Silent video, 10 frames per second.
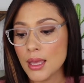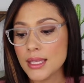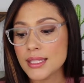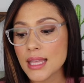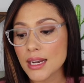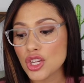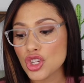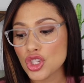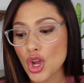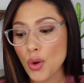Studies
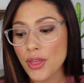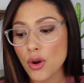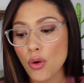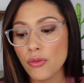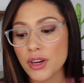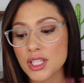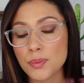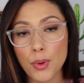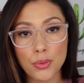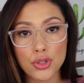show that
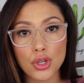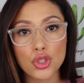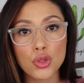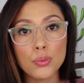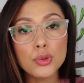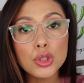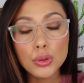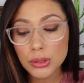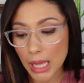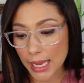overexposure to
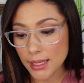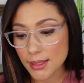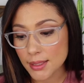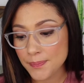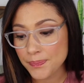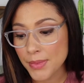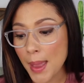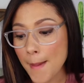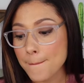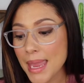blue light
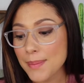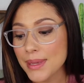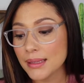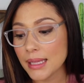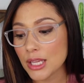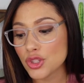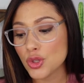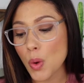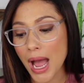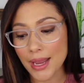may be linked
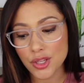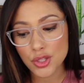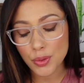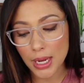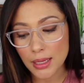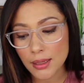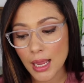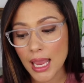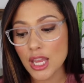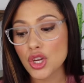to eye strain,
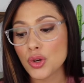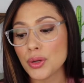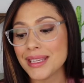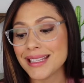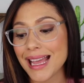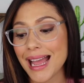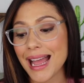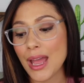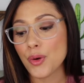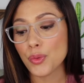increased
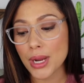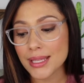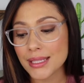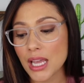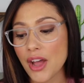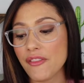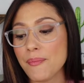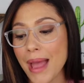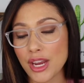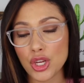risk of
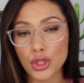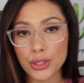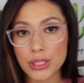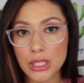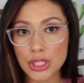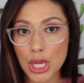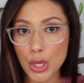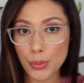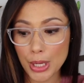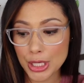macular
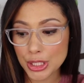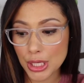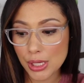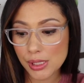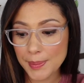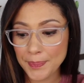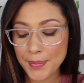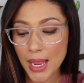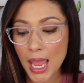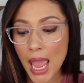degeneration,
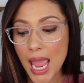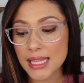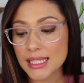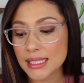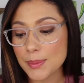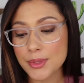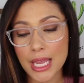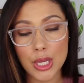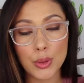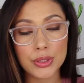and sleep
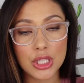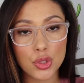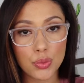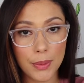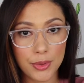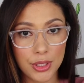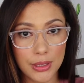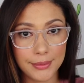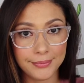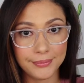cycle
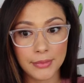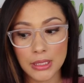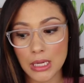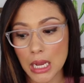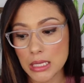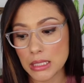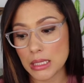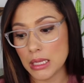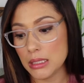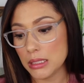disruption. Guys, it's
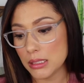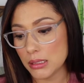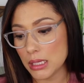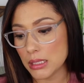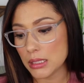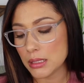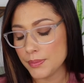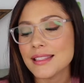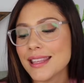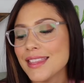getting serious.
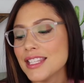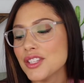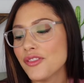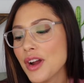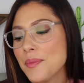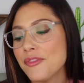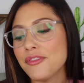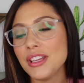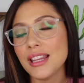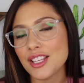This is from
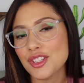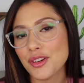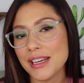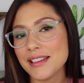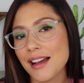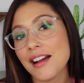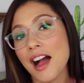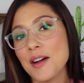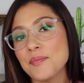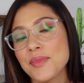felix gray dot
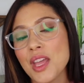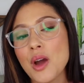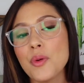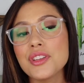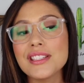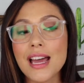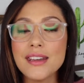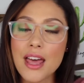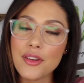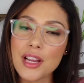com, which is
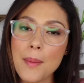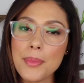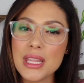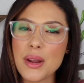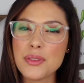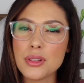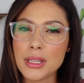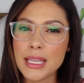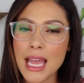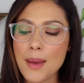another company that I was
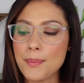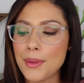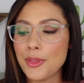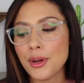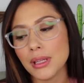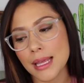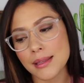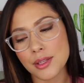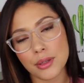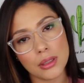looking at, but their
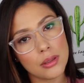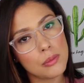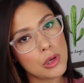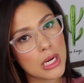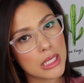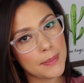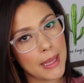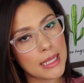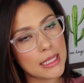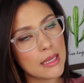lenses are a little more
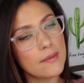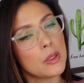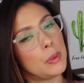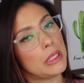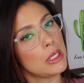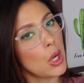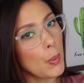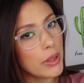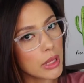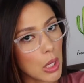expensive, so we didn't go
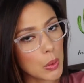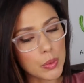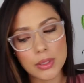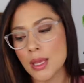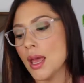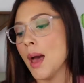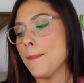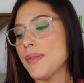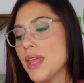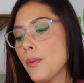with those.
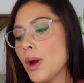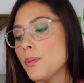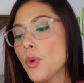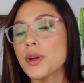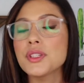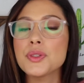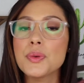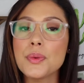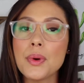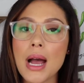But they went more
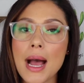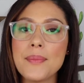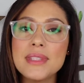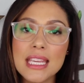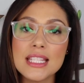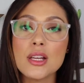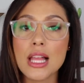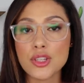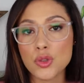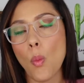into um, detail
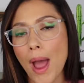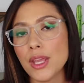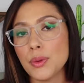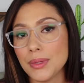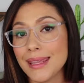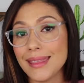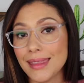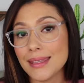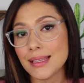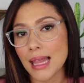as to why you need
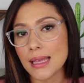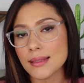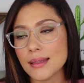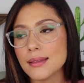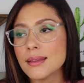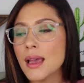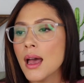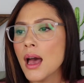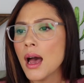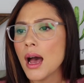these glasses.
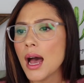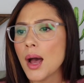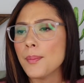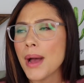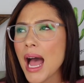Um,